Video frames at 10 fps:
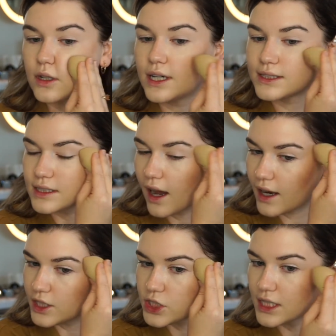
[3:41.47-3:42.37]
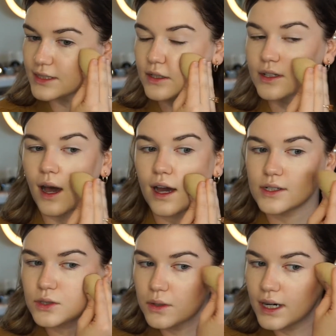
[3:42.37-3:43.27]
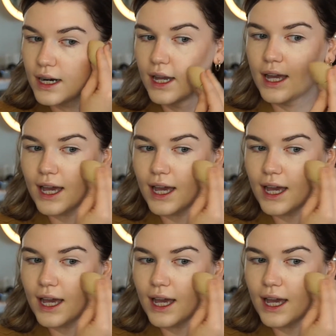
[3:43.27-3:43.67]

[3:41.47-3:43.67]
It's not a chiseled contour.